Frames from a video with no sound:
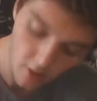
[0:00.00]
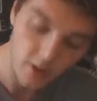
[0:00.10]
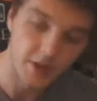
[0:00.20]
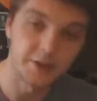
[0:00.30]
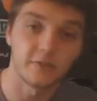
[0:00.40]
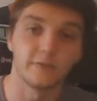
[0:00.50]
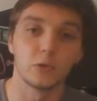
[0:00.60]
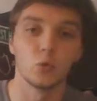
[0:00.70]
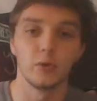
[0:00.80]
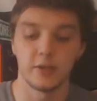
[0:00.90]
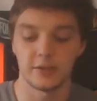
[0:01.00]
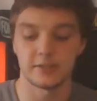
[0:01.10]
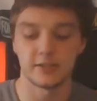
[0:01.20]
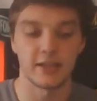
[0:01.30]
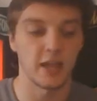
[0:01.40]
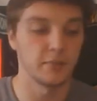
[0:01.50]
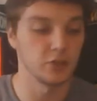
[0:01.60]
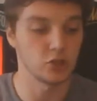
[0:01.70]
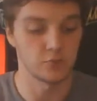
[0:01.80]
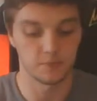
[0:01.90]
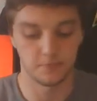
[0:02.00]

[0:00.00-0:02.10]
is fluid to damage.